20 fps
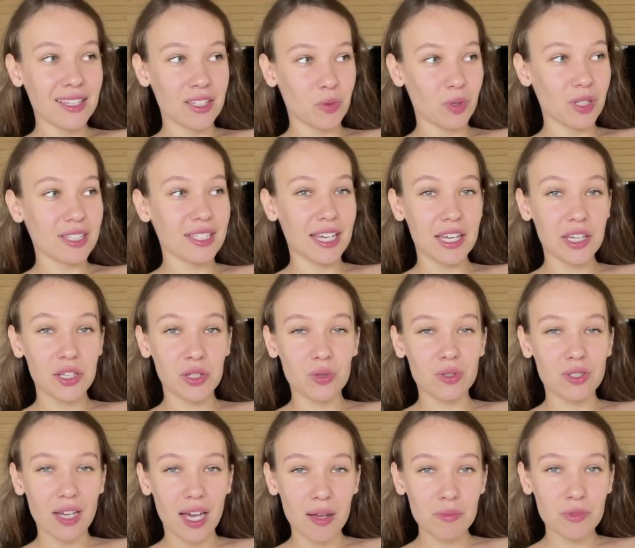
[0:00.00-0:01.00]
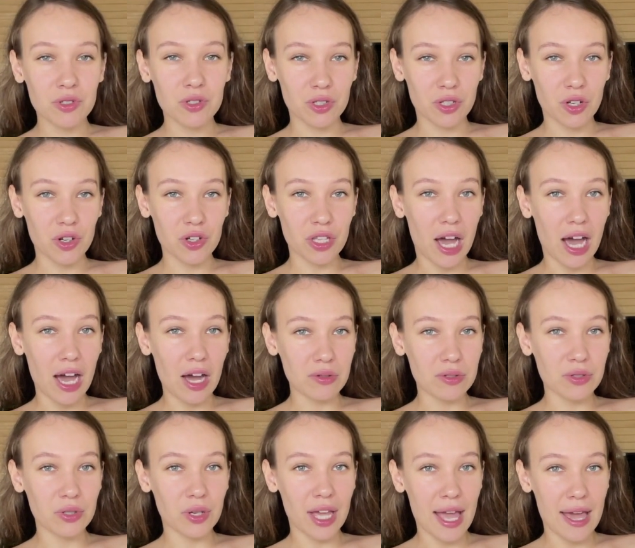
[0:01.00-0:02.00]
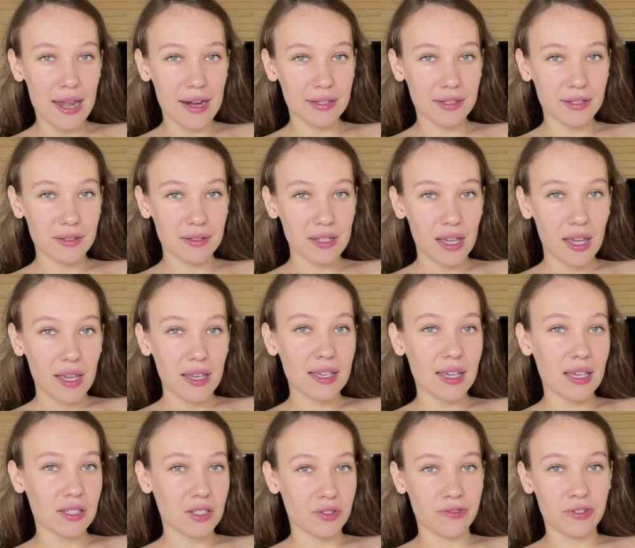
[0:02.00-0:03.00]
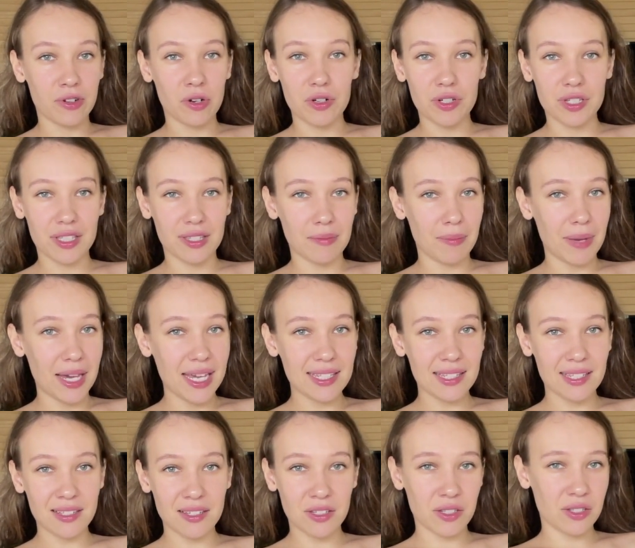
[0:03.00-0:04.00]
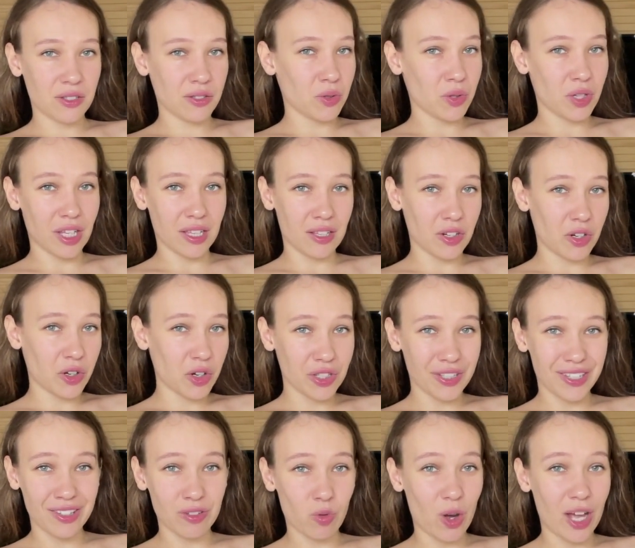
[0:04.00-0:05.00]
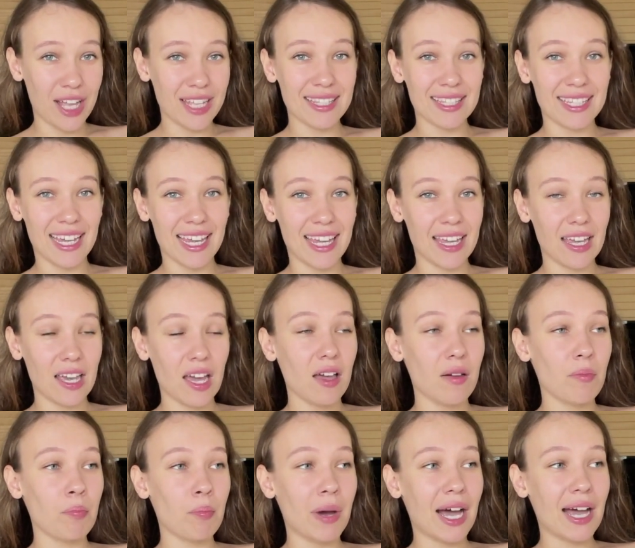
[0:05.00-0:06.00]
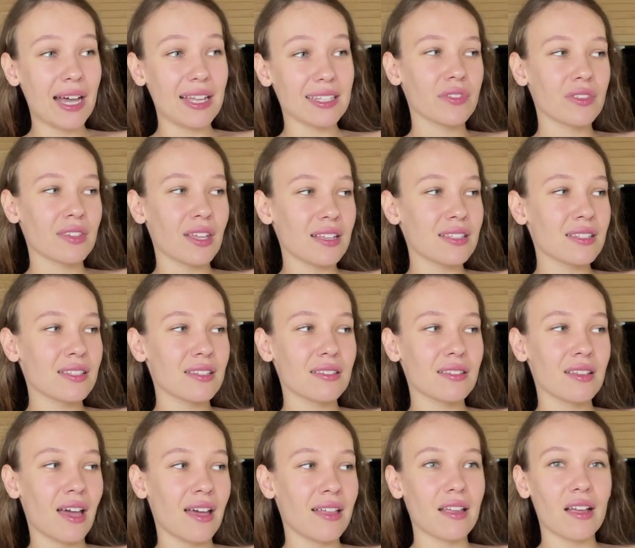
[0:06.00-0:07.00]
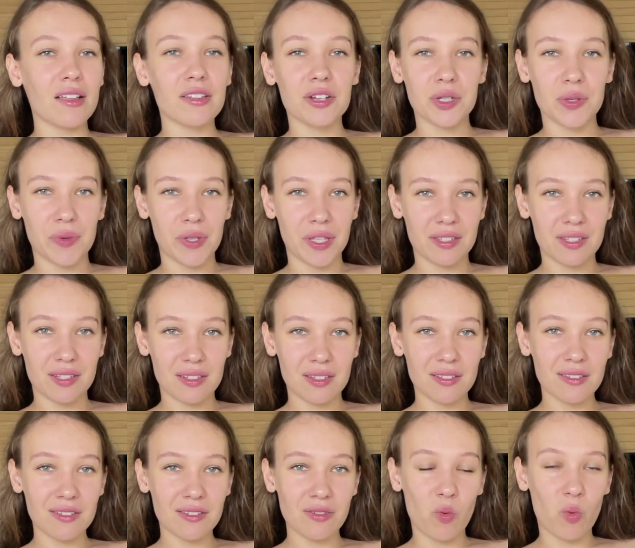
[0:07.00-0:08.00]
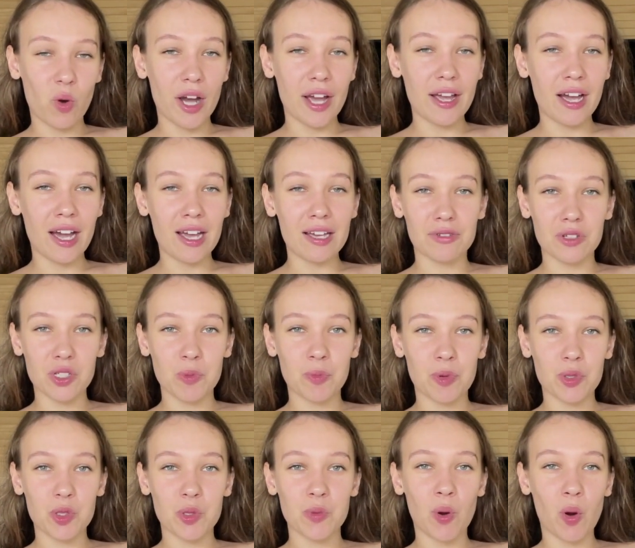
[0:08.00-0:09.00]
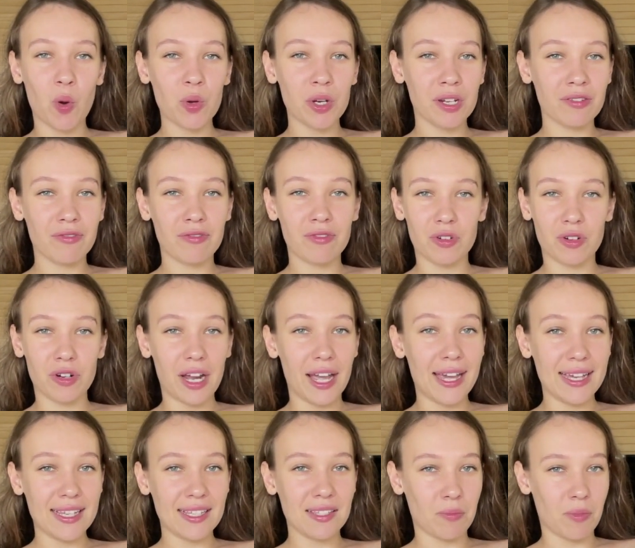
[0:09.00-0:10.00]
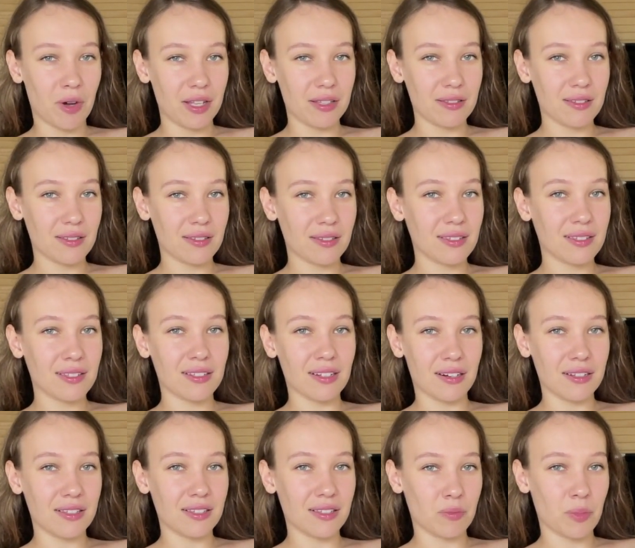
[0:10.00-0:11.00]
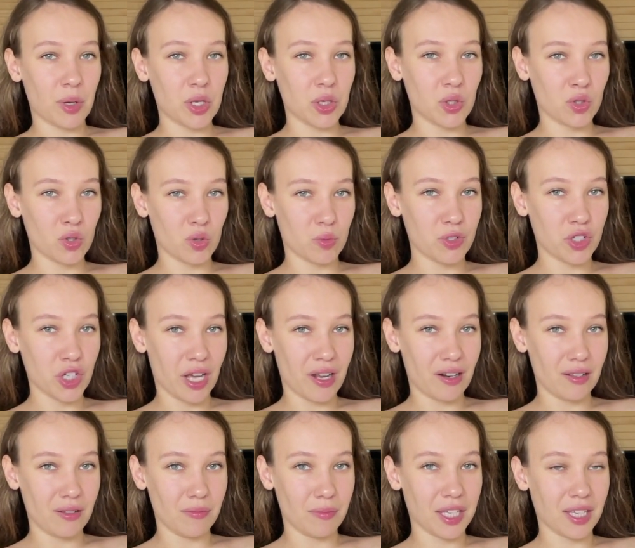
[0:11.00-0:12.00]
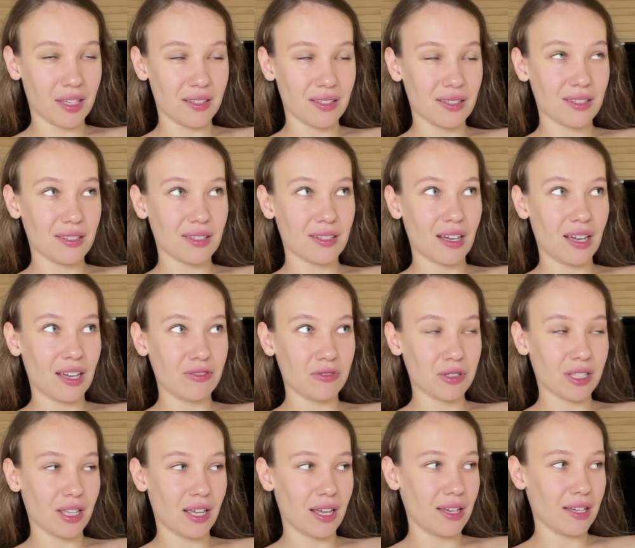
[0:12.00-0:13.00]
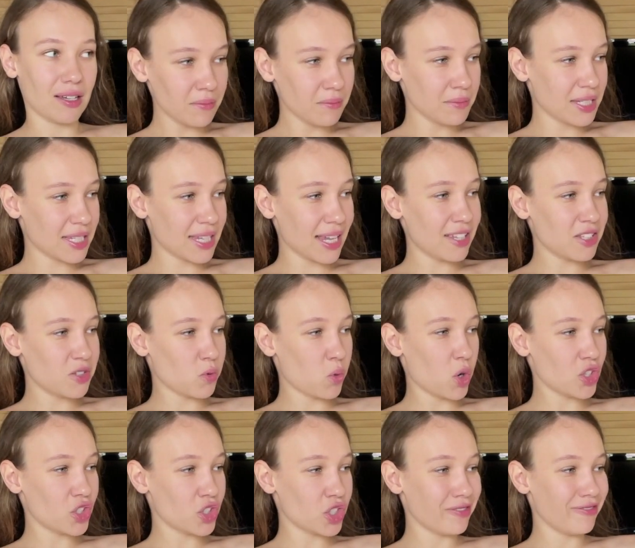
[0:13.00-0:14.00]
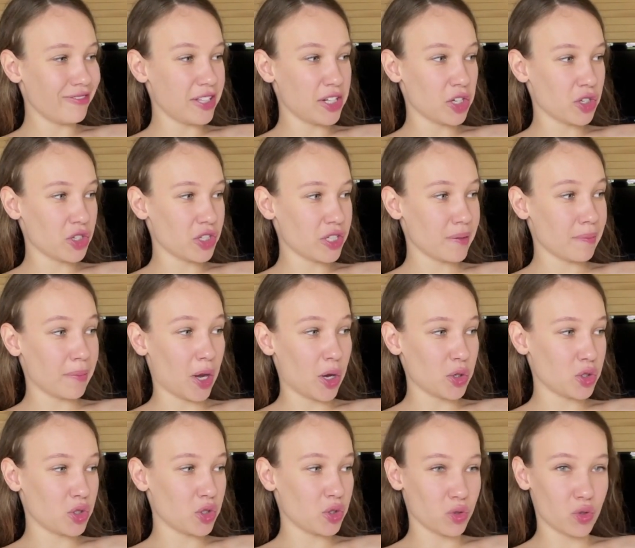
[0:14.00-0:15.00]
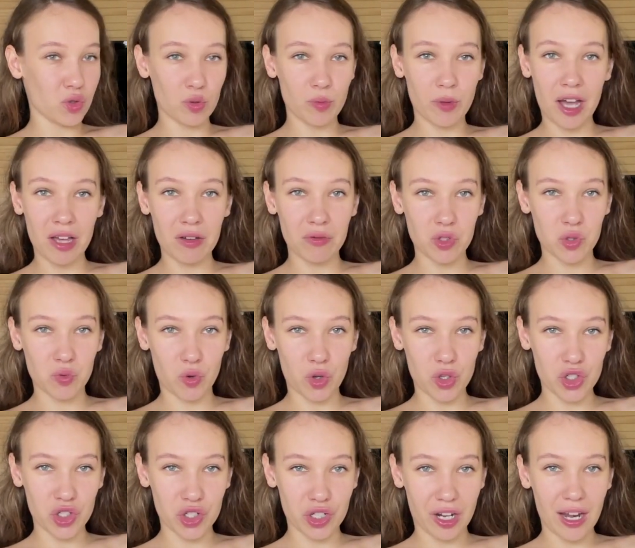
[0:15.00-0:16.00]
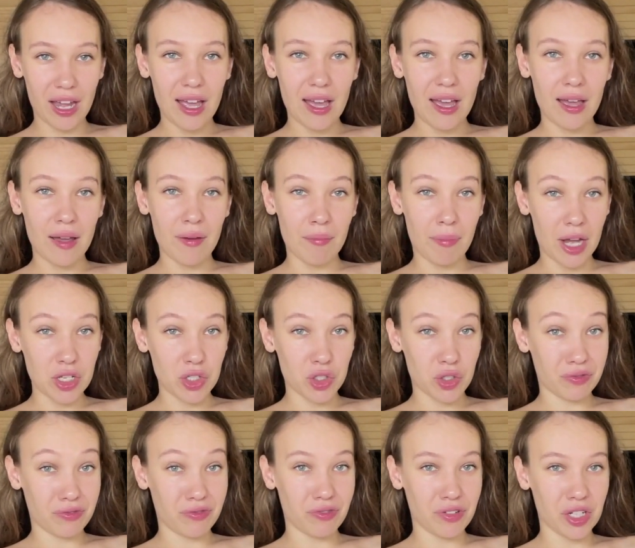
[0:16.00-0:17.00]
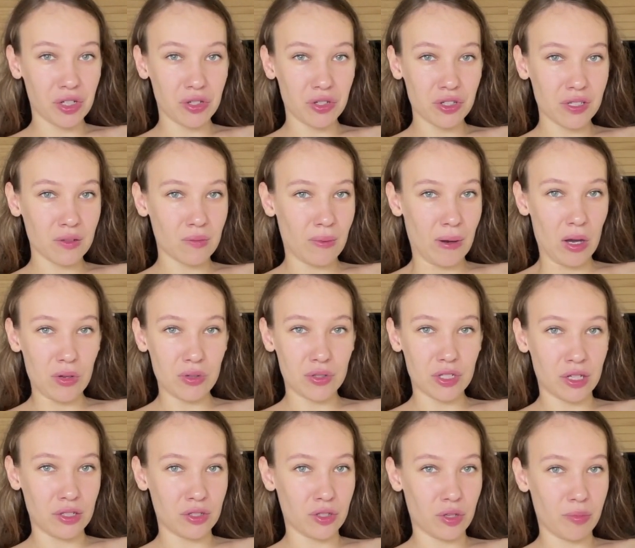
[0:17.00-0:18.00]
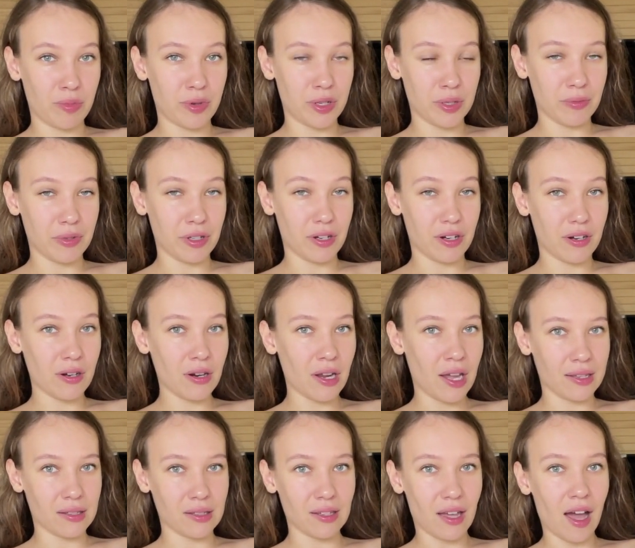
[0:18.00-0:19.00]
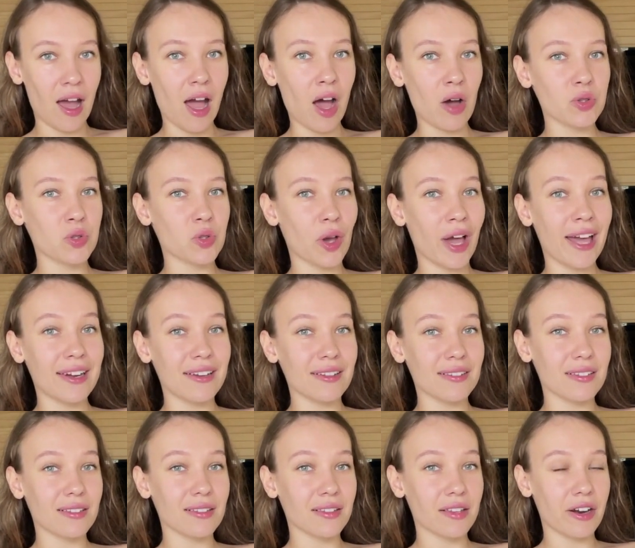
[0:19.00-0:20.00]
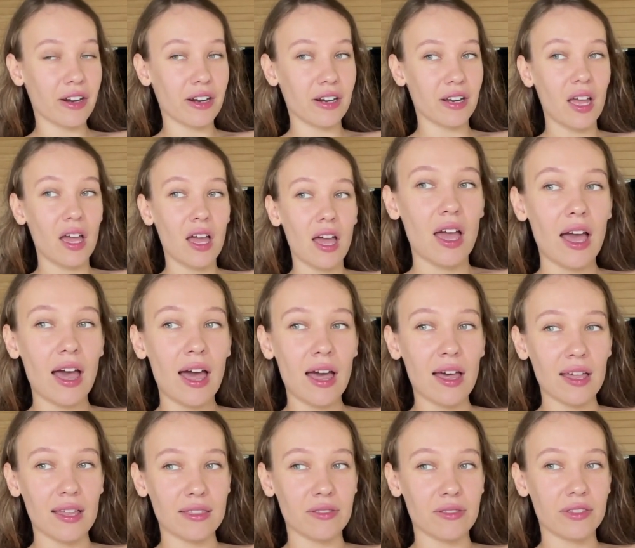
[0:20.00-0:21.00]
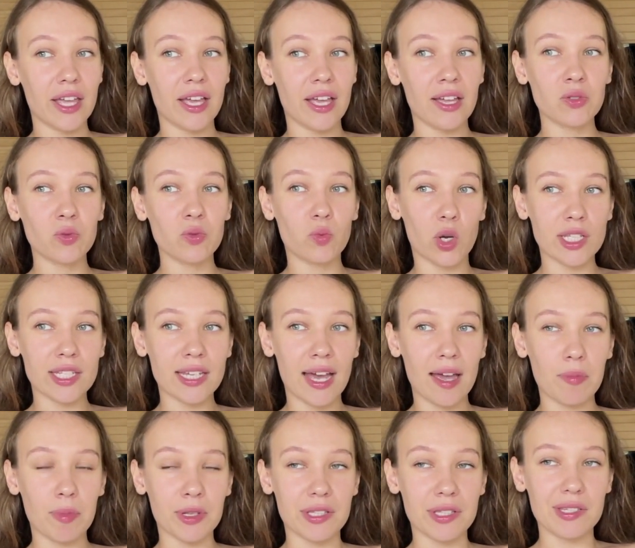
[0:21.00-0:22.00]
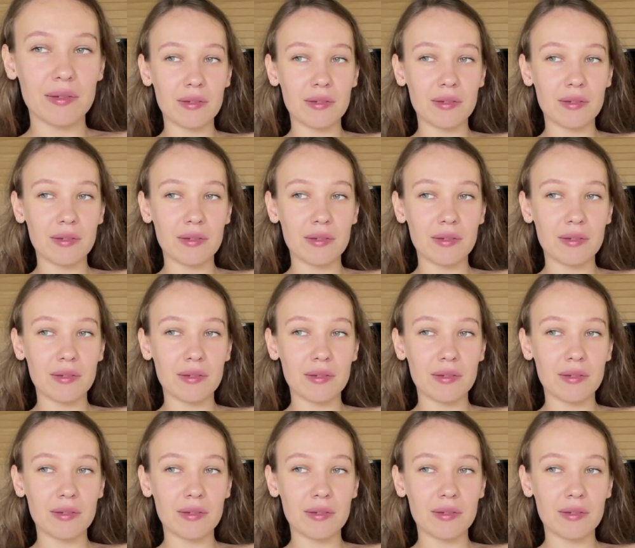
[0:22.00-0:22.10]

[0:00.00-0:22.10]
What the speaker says: will take you time to learn how to edit. Yes, of course, the basics you can learn in one day, but that's another reason why I was postponing for 8 months starting my YouTube channel, because I was like, besides watching videos about YouTube, I was watching a bunch of videos about Adobe Premiere and how to edit in there. And then what happened?